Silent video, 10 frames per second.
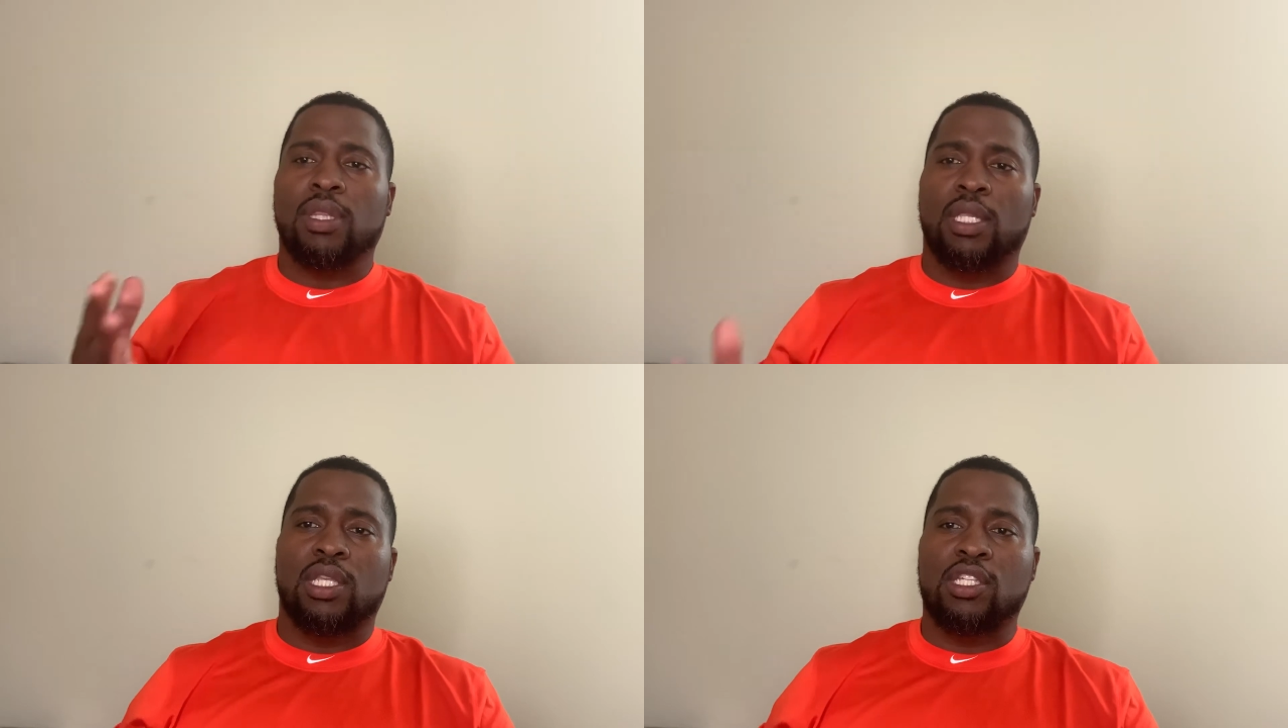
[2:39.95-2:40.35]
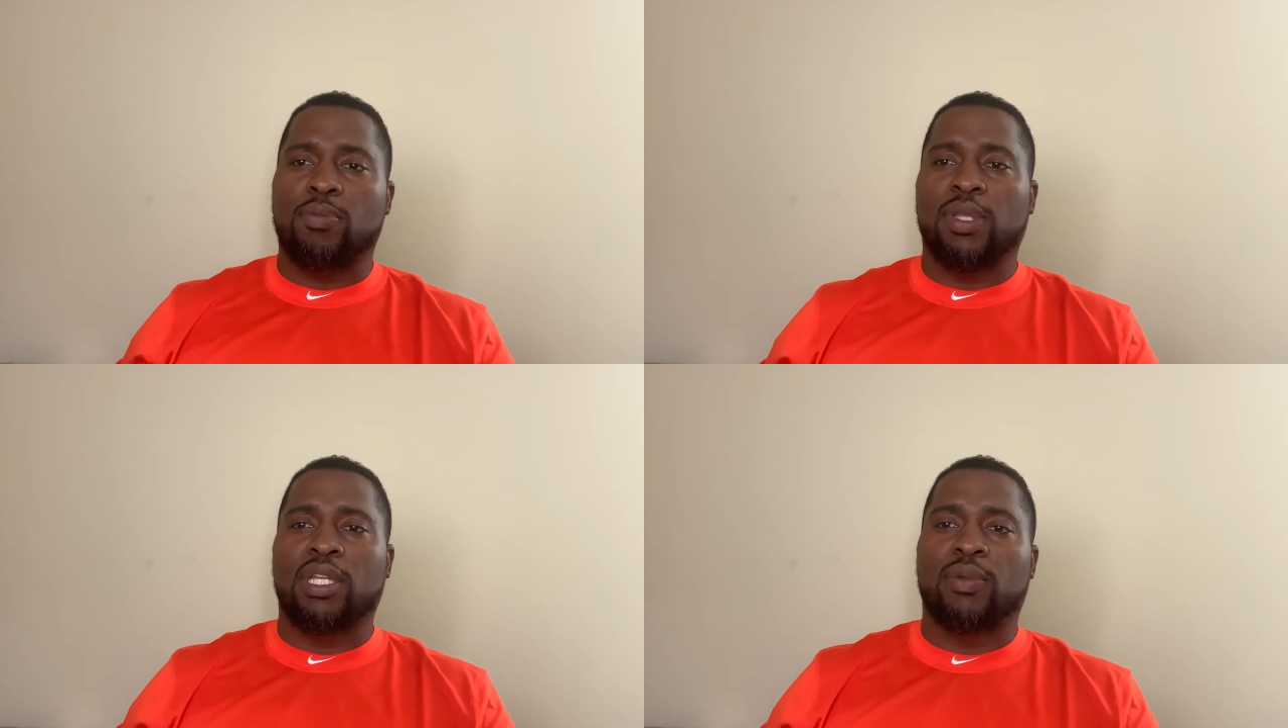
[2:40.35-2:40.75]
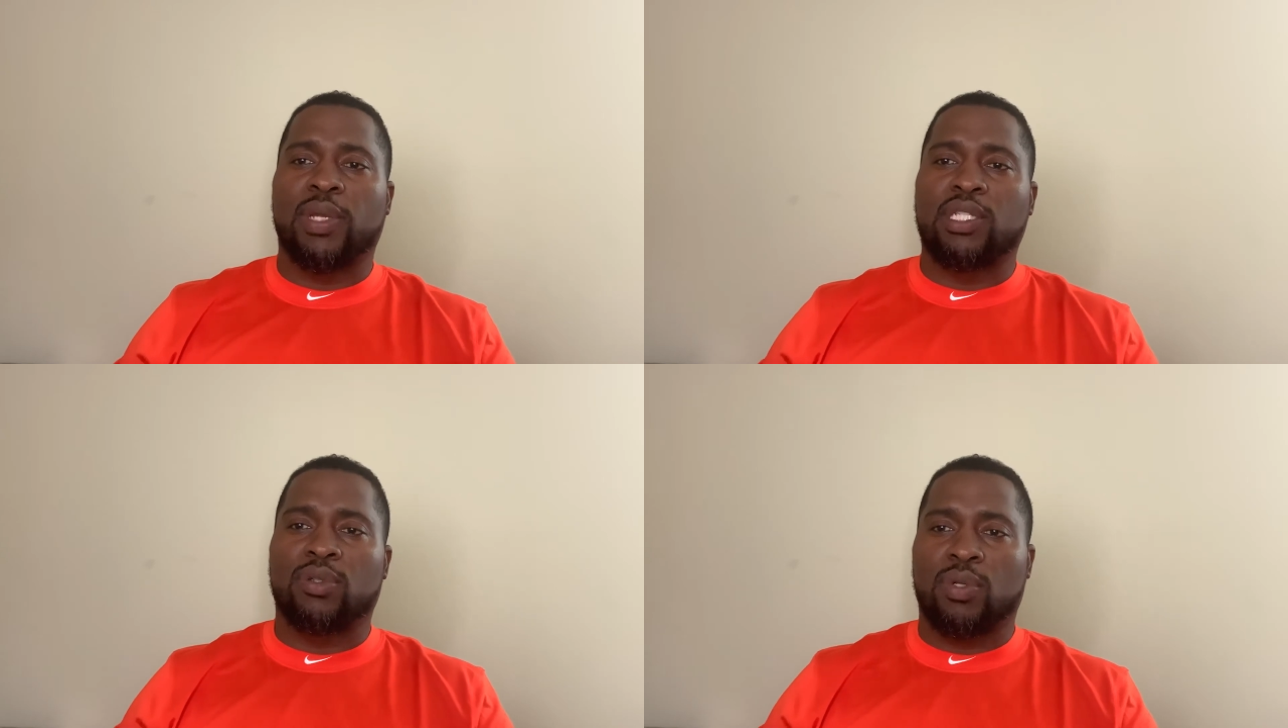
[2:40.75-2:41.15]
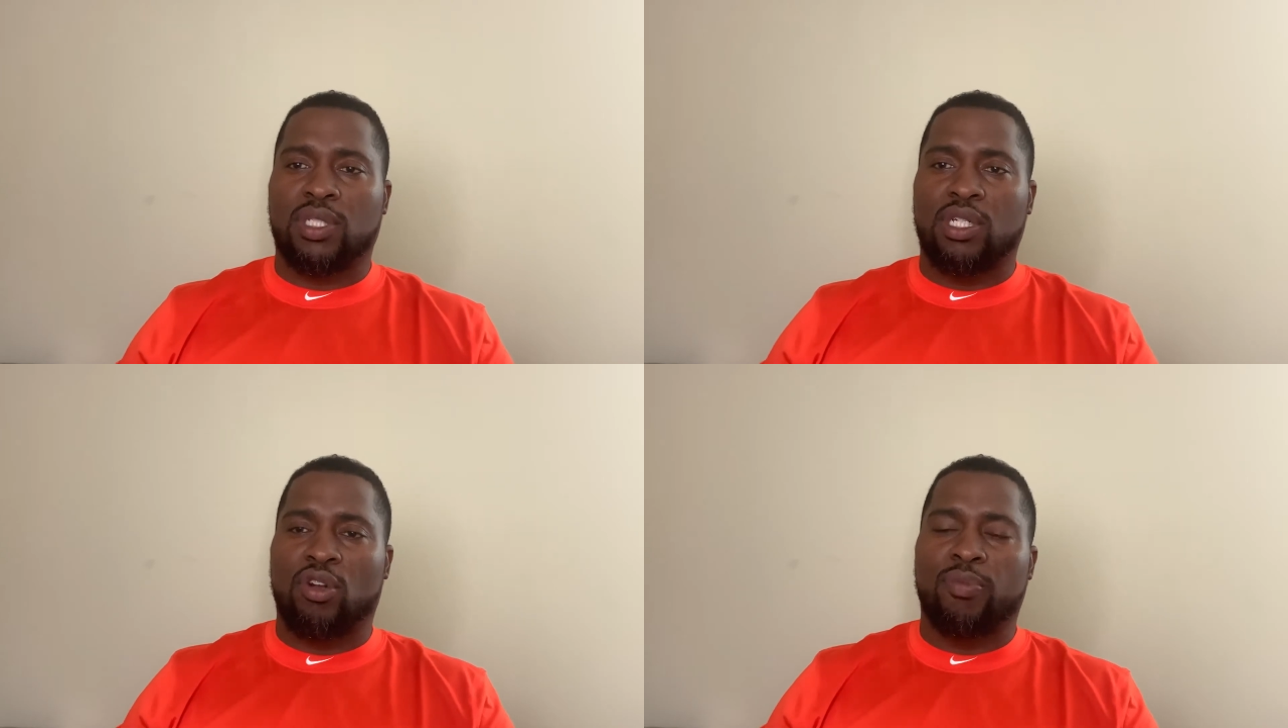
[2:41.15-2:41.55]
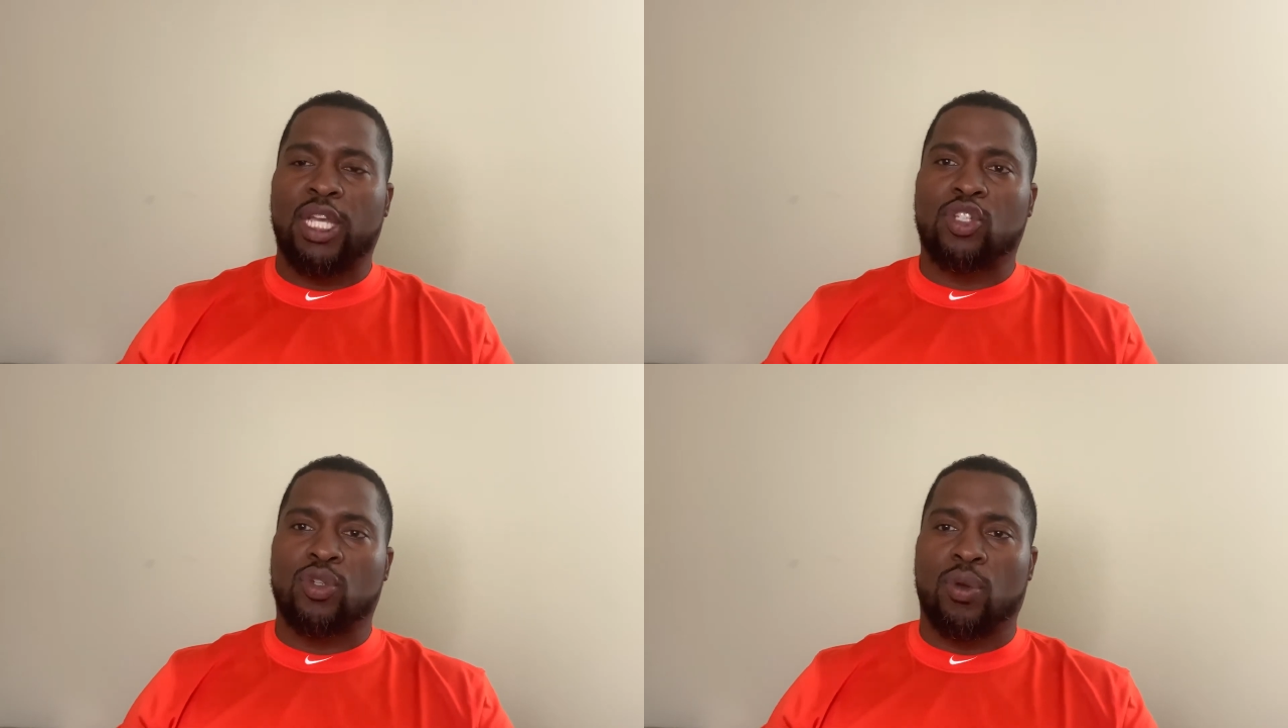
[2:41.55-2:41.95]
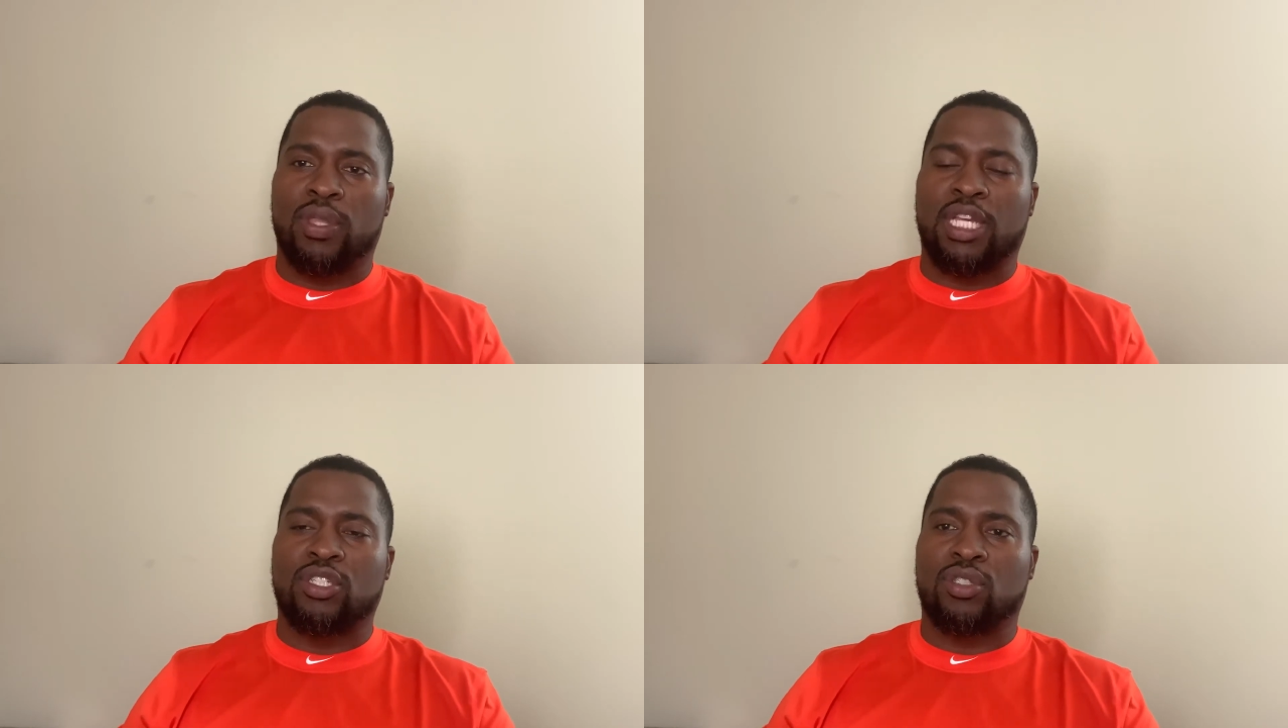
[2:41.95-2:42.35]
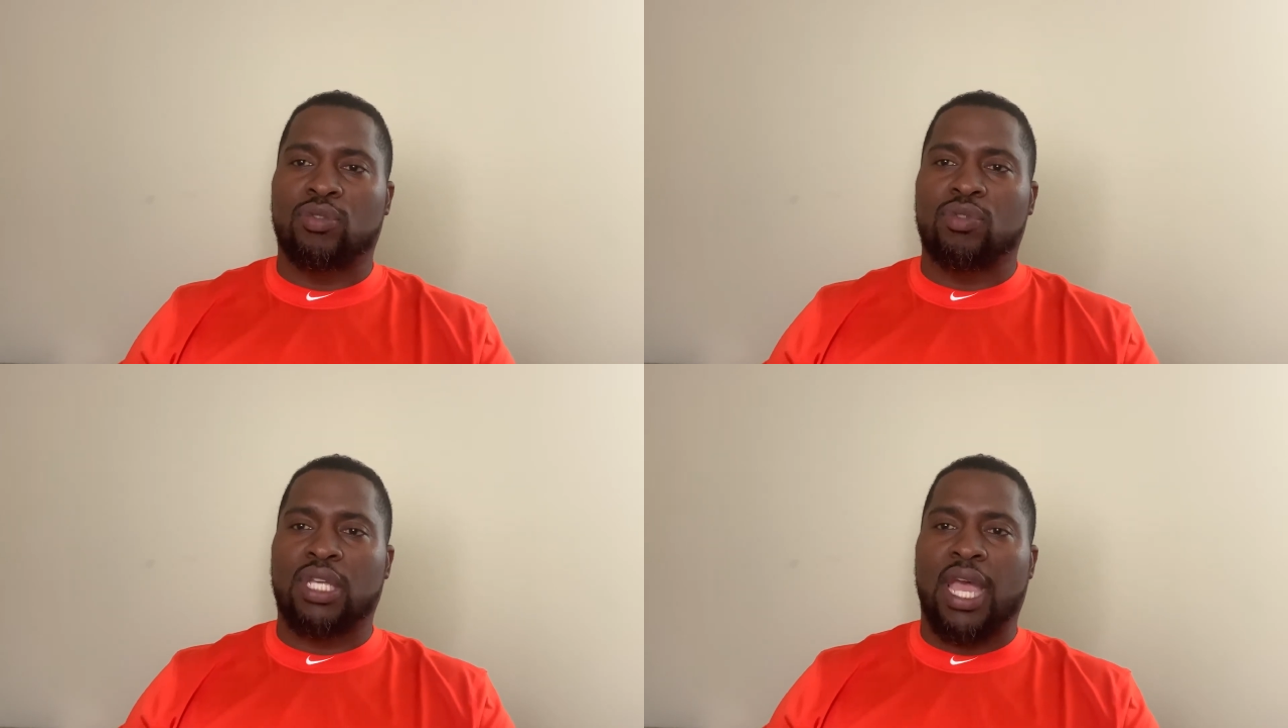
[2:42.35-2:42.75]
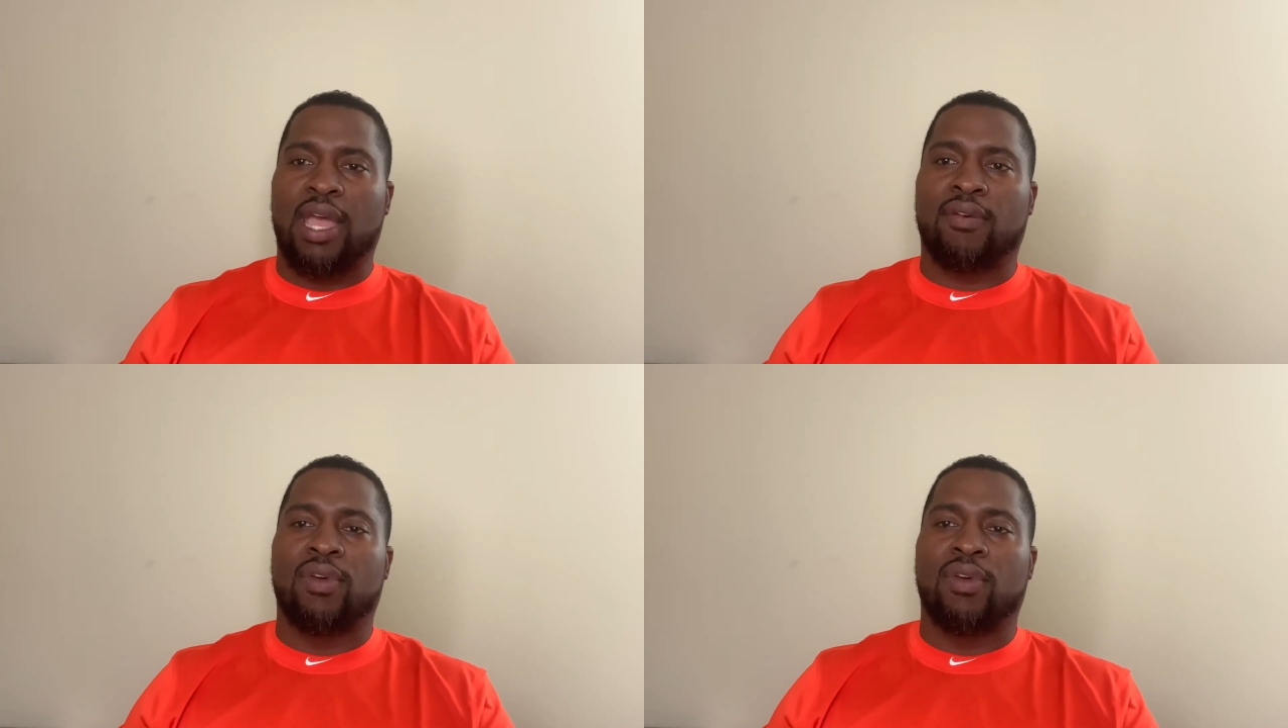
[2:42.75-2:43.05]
The Disability Resource Center makes sure that students have